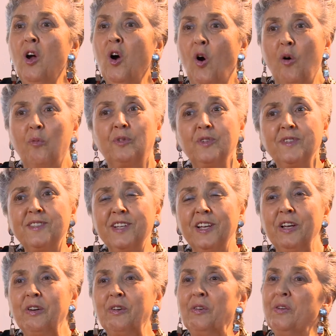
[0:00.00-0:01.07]
Hope to
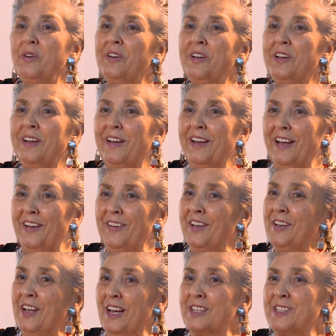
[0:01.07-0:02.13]
see you in the
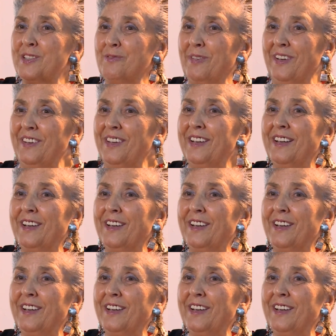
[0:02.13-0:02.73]
next one.